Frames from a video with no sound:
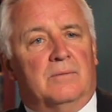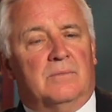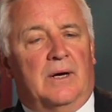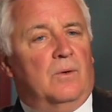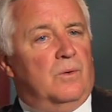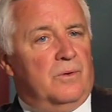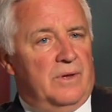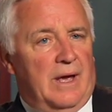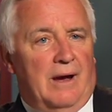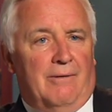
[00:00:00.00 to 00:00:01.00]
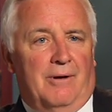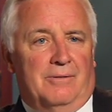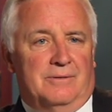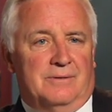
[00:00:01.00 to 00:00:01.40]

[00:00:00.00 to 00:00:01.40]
my Order of the Arrow.